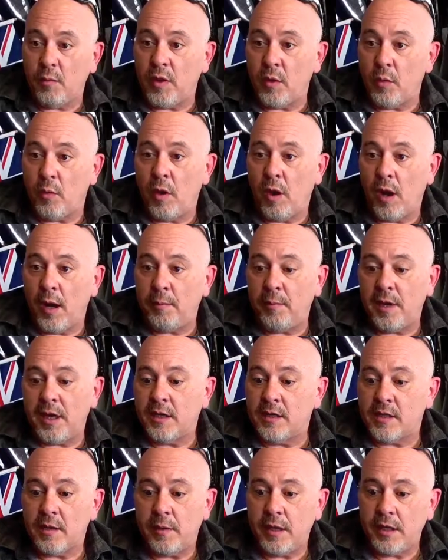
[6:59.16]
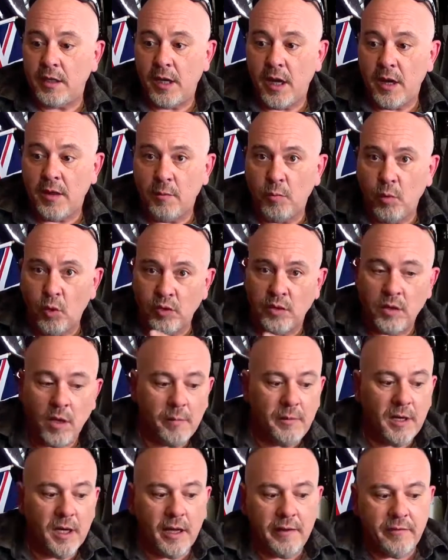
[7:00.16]
with a wine, because I mean, the more
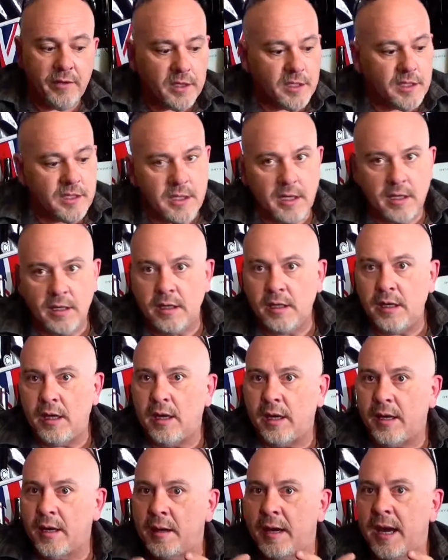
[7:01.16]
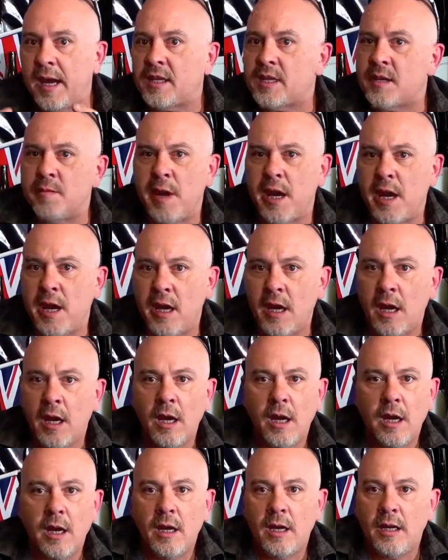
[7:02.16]
time you leave it to sit, you let it get some air,
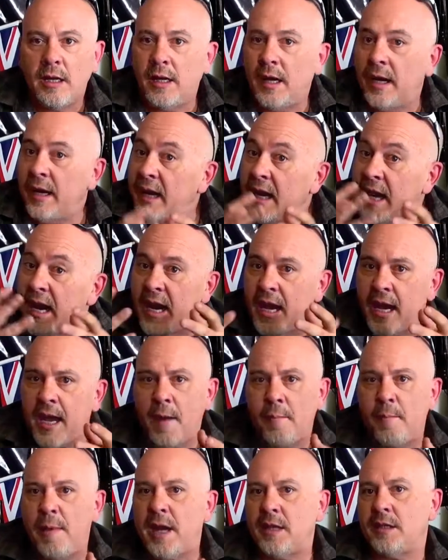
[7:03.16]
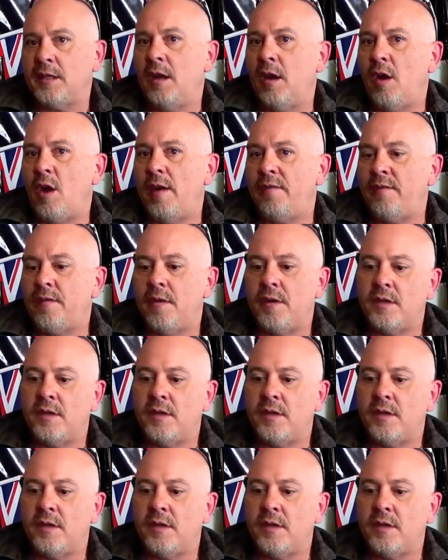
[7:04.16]
and you come back to life.